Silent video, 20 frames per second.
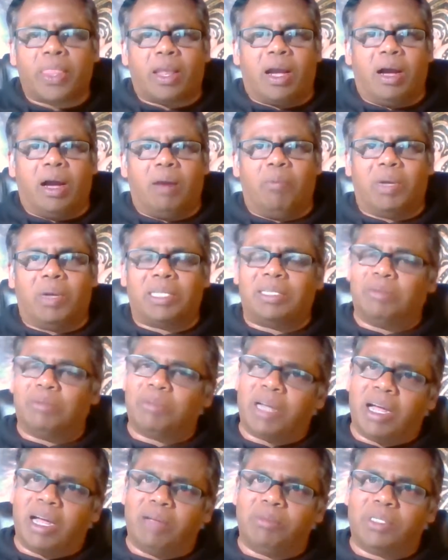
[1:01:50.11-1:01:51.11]
But
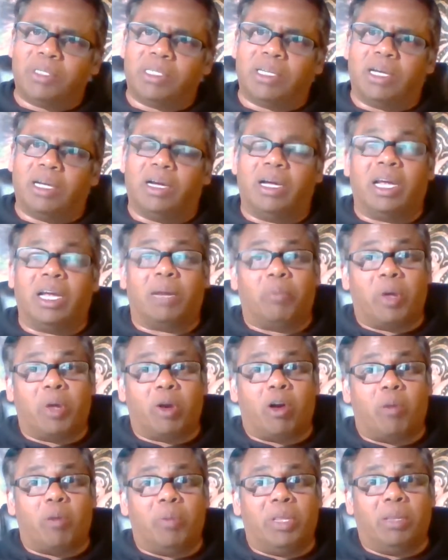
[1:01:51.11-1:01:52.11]
sometimes it may
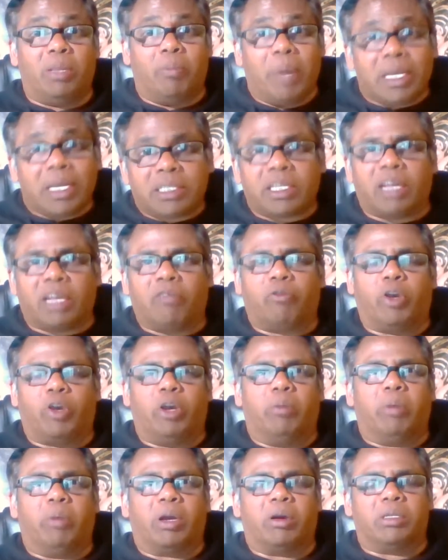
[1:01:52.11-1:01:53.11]
not be the best thing for
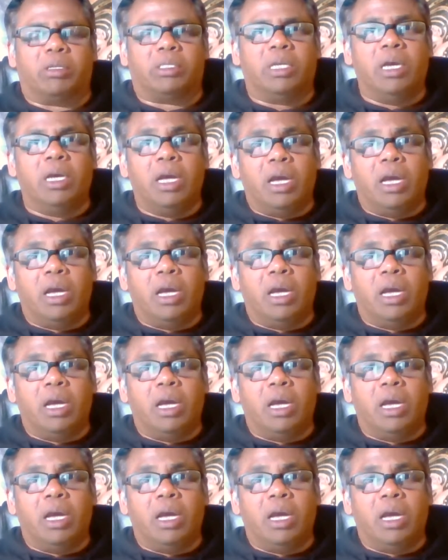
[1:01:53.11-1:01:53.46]
you because